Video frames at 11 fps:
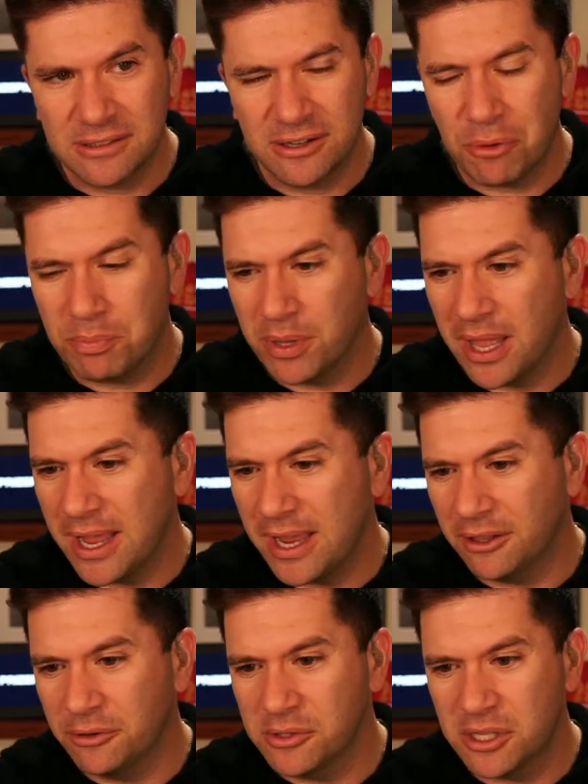Go play and
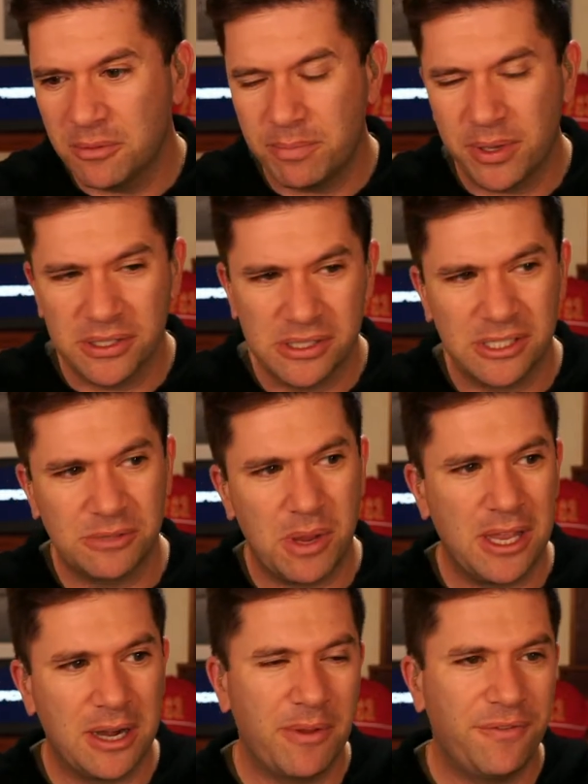lose to the Bills this week.
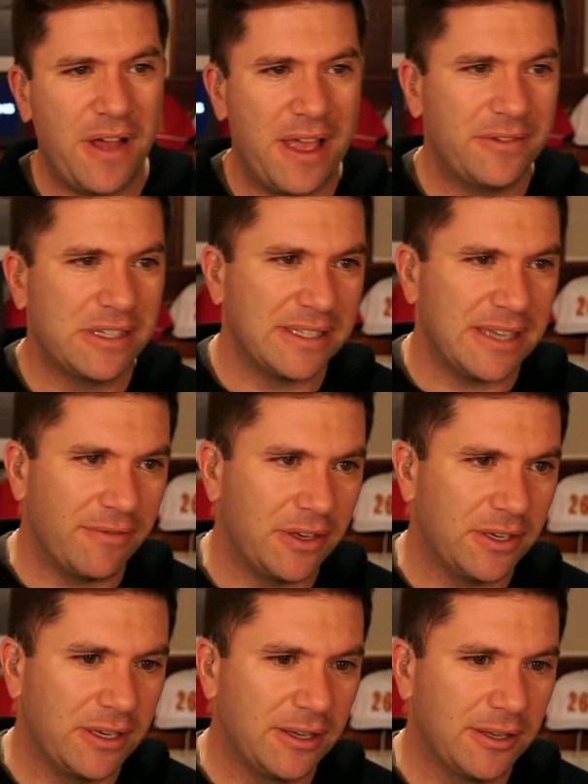Going to be 5-7.